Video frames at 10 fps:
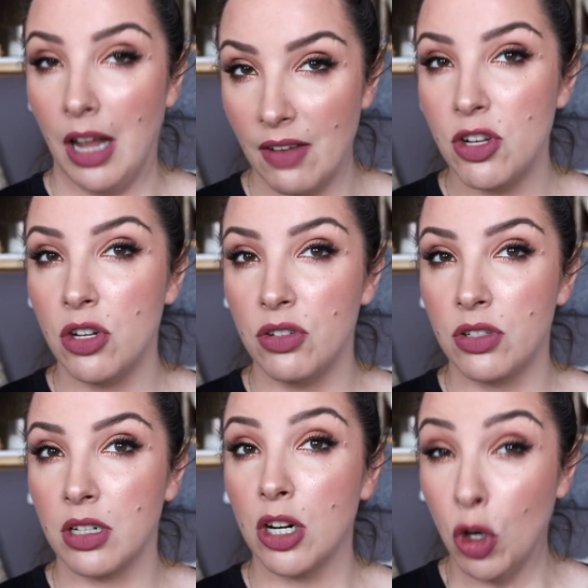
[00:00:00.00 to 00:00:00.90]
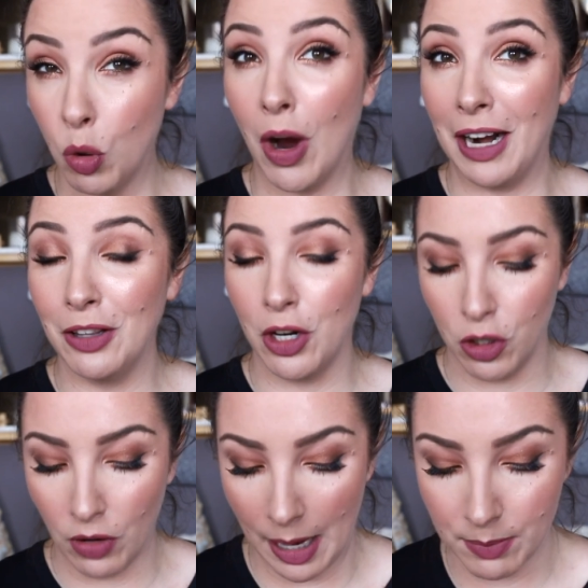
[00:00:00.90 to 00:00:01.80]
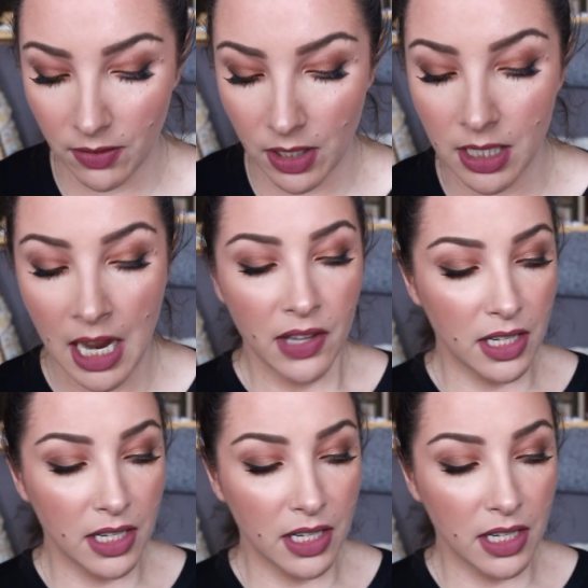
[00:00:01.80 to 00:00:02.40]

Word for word: I've used quite a lot of grams of this.